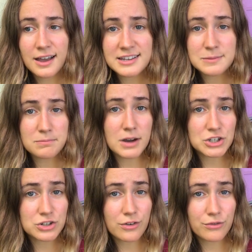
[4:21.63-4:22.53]
as
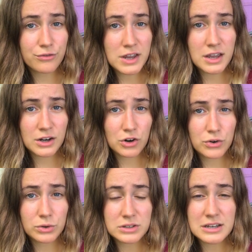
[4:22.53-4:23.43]
much vegan,
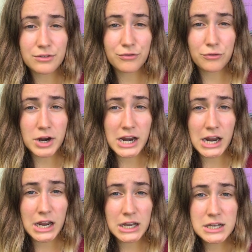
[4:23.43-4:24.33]

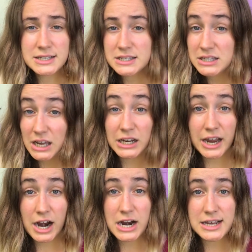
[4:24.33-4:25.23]
cruelty-free
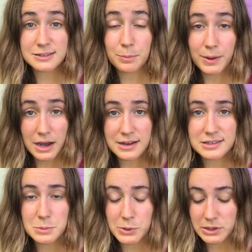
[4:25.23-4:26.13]
skincare as
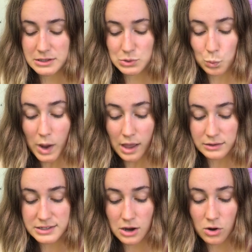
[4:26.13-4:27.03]
possible as
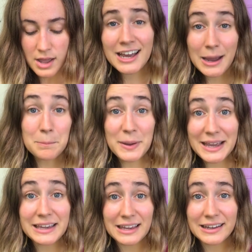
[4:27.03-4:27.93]
well. So I'm
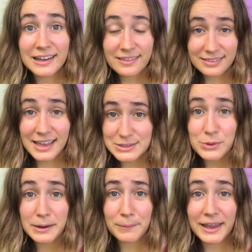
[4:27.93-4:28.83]
picky. That's
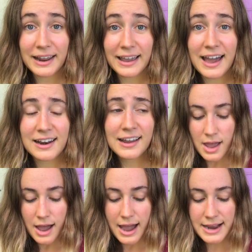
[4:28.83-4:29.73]
what I'm getting at.
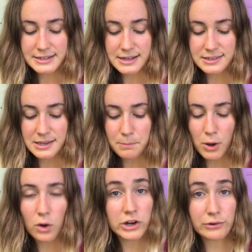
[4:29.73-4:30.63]
I did some
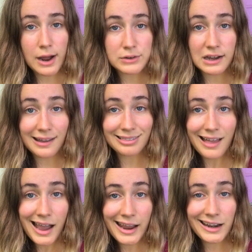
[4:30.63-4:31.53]
poking around
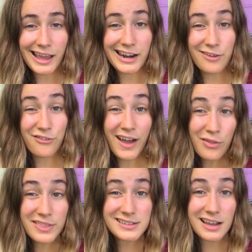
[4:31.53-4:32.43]
online, and I
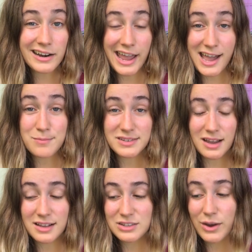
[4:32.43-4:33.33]
found this on
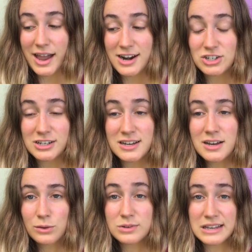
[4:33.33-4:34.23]
Amazon, so I actually
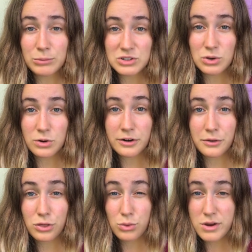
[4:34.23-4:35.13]
was able to
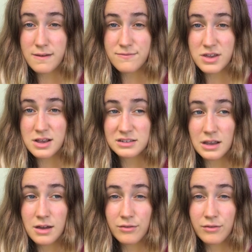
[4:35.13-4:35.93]
order 3 of these